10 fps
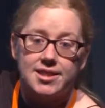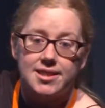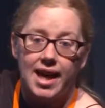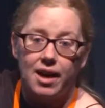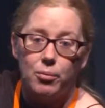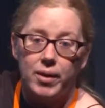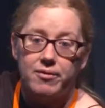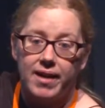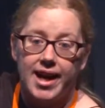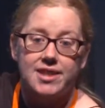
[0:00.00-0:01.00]
is how we
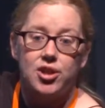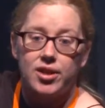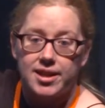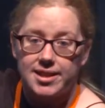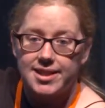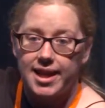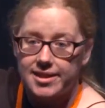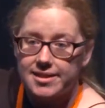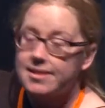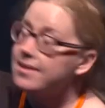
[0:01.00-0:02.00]
run our Docker
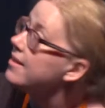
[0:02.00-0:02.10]
containers.